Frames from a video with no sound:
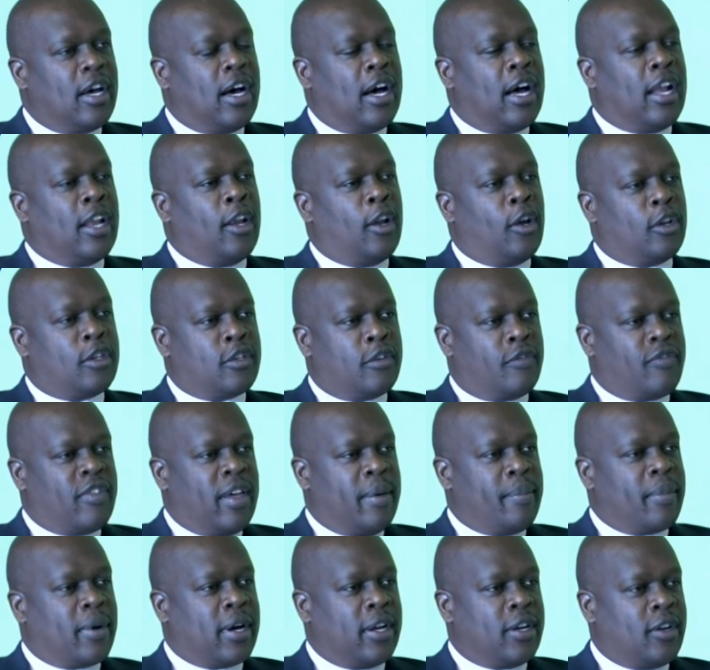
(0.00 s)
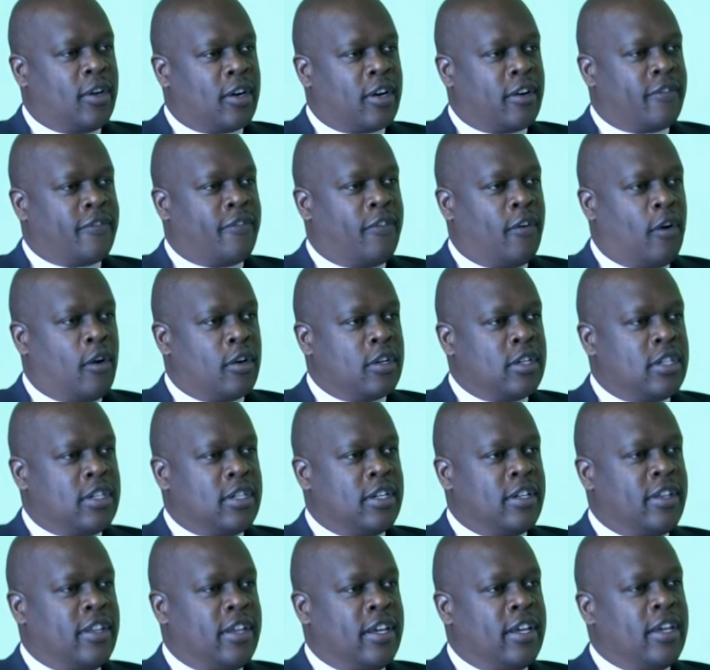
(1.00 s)
A lot of them cannot afford
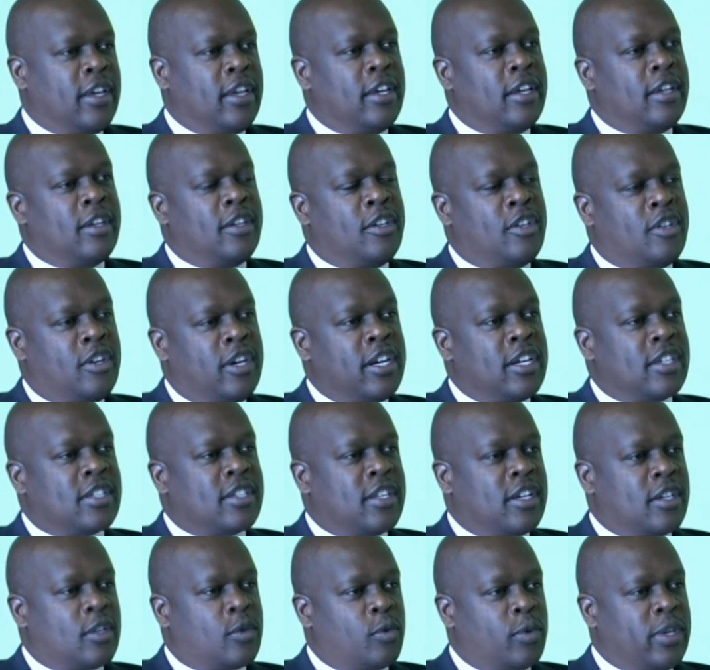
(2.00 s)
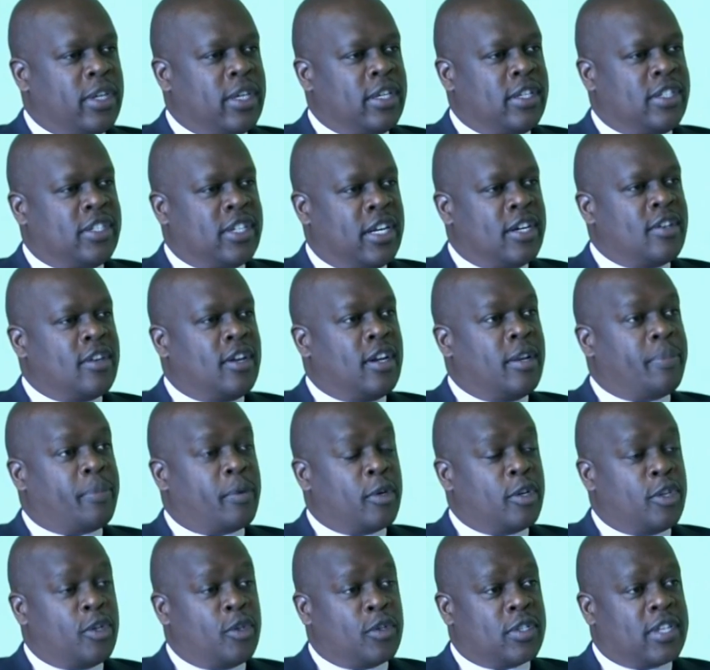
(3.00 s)
the drinks that we generally
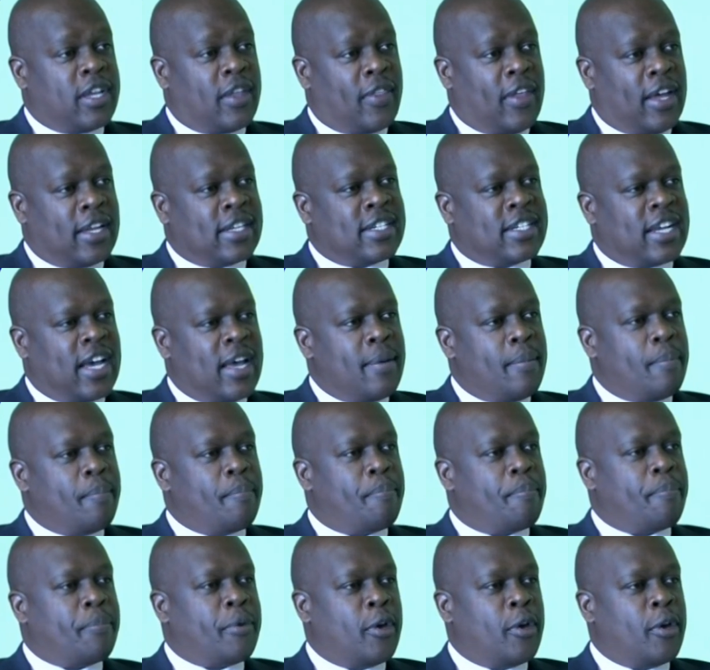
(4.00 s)
produced at that time,